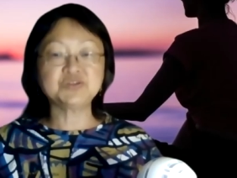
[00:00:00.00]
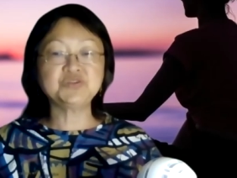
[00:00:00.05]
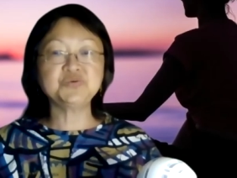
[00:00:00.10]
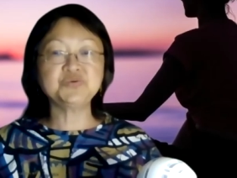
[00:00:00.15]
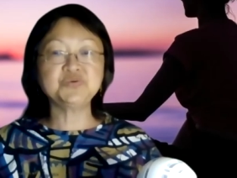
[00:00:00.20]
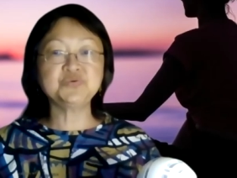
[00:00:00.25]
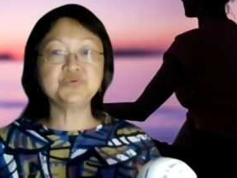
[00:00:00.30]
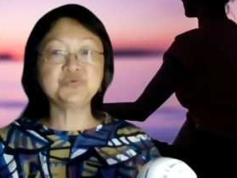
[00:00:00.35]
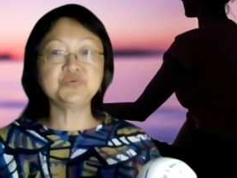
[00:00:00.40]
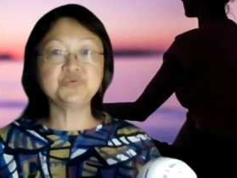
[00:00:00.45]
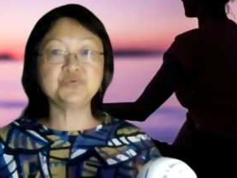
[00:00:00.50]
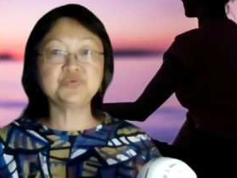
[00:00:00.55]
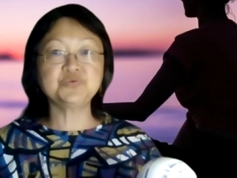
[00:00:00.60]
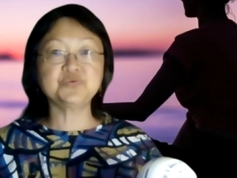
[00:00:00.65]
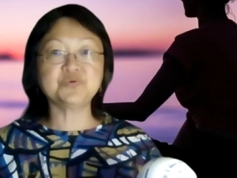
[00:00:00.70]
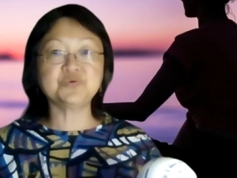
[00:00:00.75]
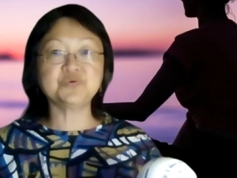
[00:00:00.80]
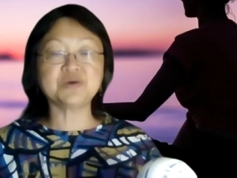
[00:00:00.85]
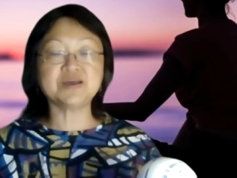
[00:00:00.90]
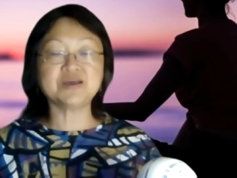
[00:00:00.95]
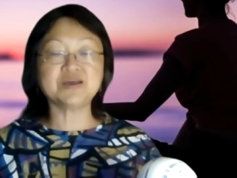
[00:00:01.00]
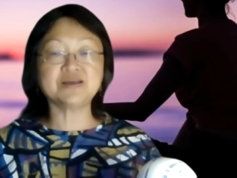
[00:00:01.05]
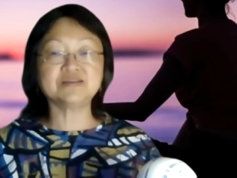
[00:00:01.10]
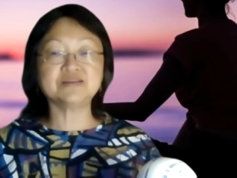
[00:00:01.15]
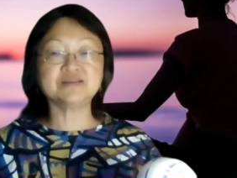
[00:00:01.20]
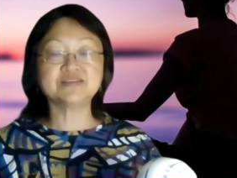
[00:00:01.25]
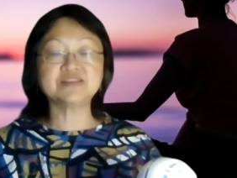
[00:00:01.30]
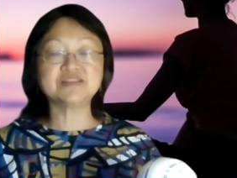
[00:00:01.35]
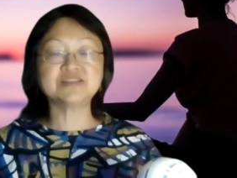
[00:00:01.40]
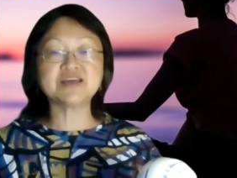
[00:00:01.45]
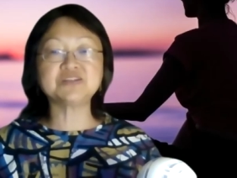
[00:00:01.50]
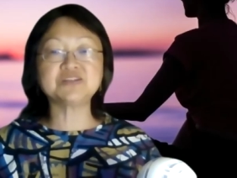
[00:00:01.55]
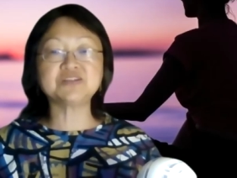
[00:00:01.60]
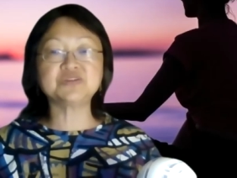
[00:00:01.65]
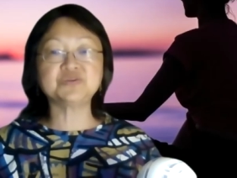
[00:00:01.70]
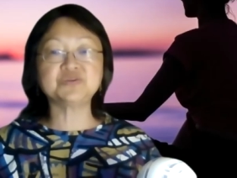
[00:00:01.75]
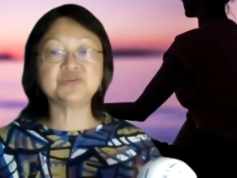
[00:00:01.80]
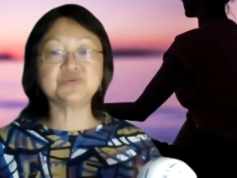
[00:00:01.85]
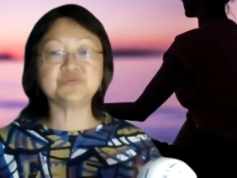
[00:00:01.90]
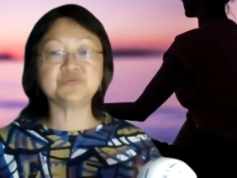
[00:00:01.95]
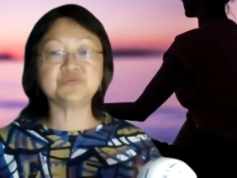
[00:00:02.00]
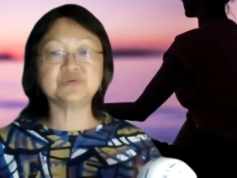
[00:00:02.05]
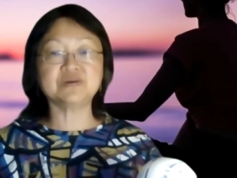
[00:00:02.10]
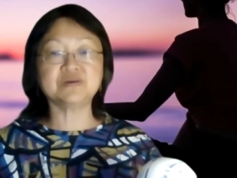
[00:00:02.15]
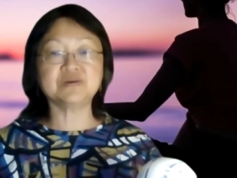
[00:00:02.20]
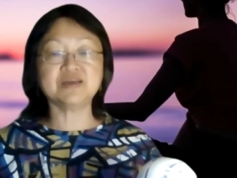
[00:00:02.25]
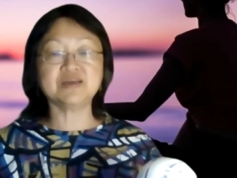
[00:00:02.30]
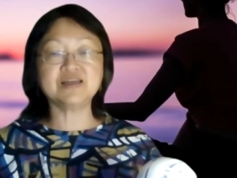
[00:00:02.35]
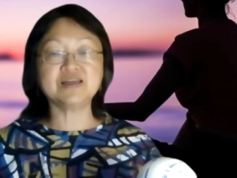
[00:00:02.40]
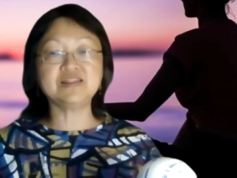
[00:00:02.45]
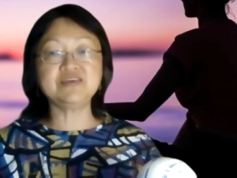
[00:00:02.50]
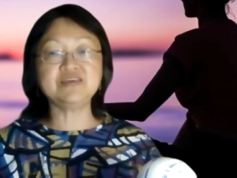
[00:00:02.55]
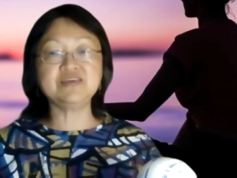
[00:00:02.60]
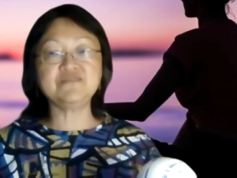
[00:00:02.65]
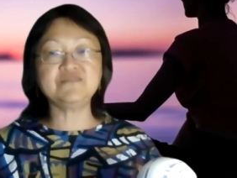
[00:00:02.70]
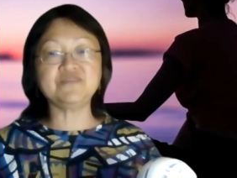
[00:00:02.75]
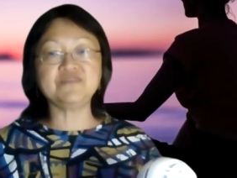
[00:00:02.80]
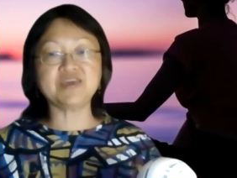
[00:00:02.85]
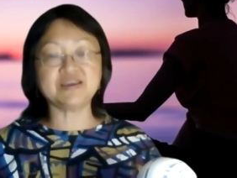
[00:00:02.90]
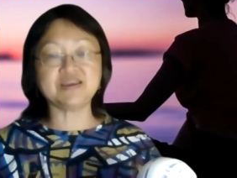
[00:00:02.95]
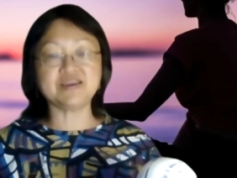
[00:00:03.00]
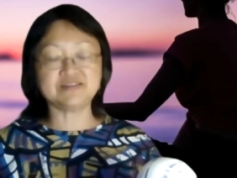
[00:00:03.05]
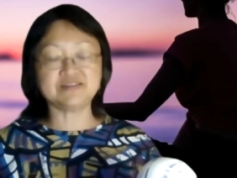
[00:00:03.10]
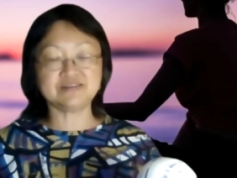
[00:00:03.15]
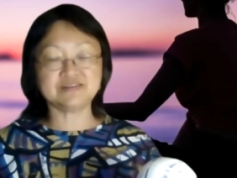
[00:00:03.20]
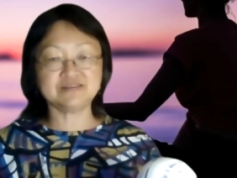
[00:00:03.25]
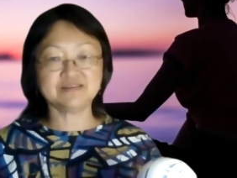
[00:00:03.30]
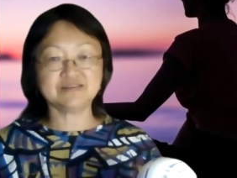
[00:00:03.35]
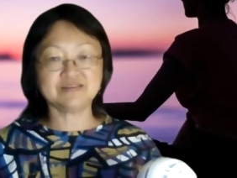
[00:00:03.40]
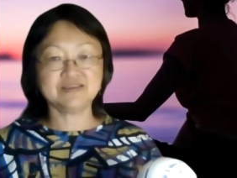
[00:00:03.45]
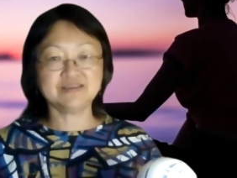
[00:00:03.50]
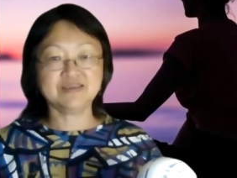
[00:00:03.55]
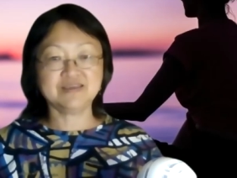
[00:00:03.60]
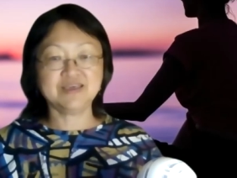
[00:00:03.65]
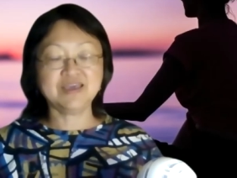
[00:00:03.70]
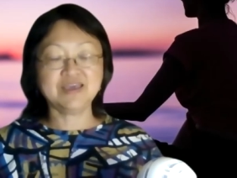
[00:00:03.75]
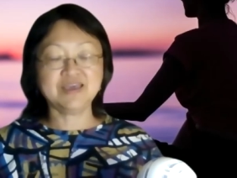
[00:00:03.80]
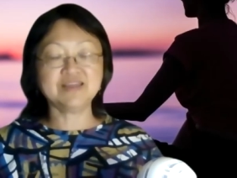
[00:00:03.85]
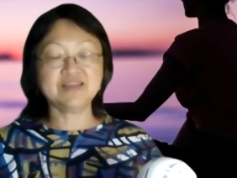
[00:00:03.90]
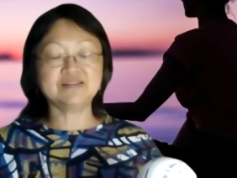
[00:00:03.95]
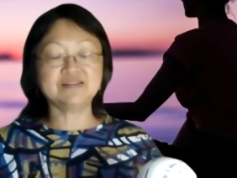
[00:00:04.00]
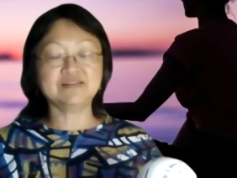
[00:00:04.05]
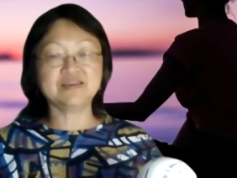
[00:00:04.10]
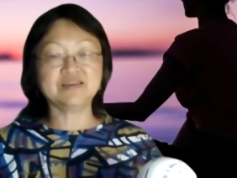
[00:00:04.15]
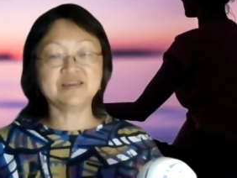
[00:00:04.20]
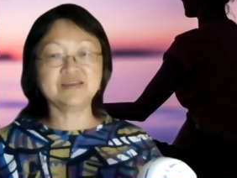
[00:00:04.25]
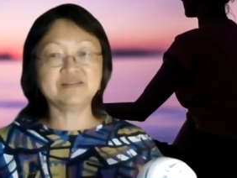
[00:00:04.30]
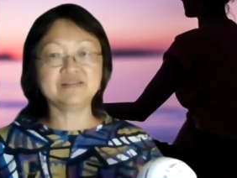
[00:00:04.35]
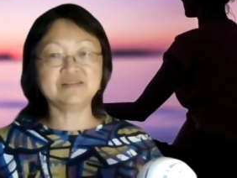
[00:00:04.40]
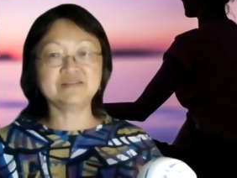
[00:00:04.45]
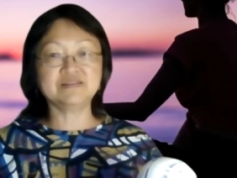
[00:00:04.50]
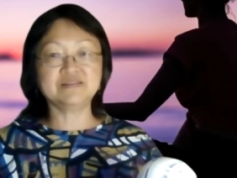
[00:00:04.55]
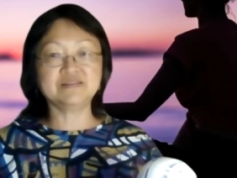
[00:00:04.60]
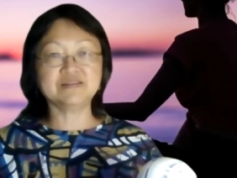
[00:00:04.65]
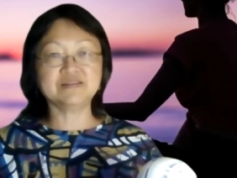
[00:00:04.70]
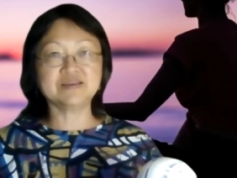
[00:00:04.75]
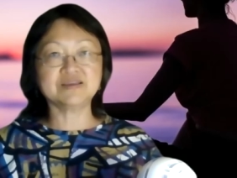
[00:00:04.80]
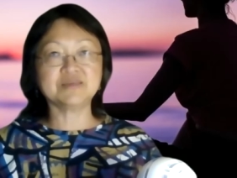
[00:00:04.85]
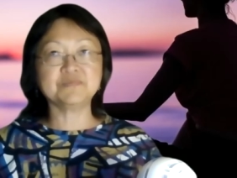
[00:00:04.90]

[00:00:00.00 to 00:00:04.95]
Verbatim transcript: to start to alleviate and